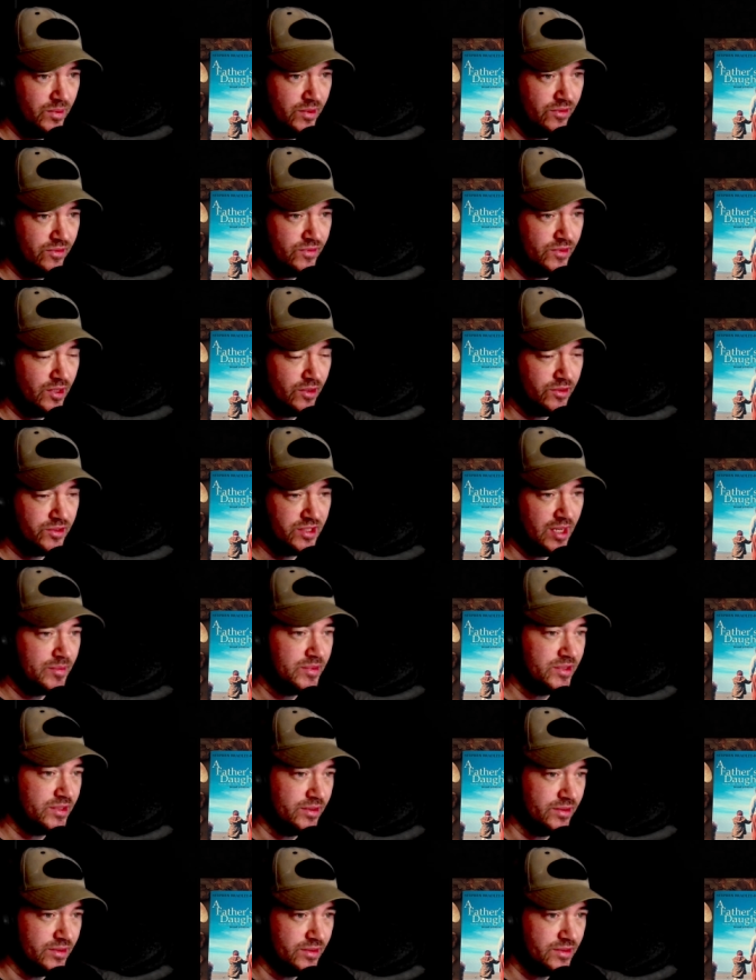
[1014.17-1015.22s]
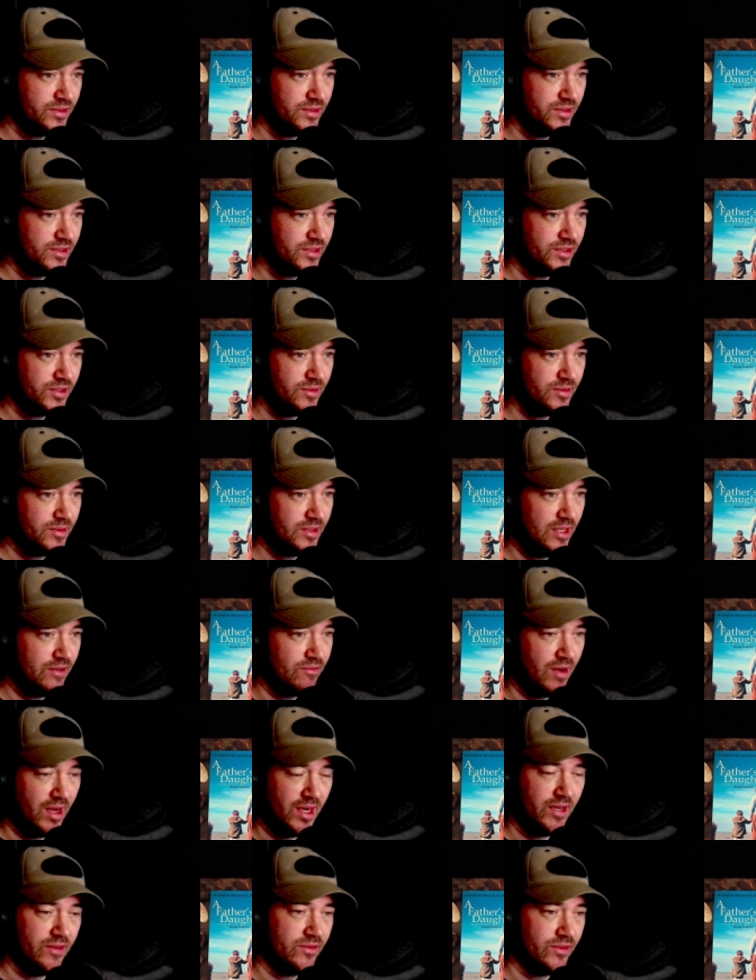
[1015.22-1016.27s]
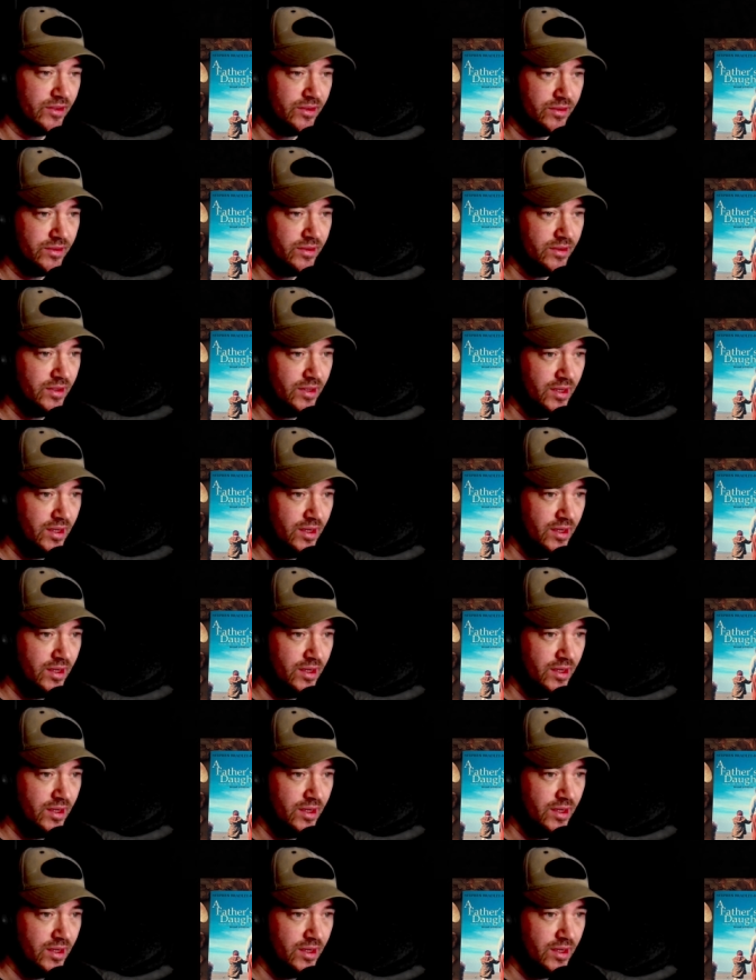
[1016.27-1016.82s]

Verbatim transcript: with no substance. It's just irrelevant.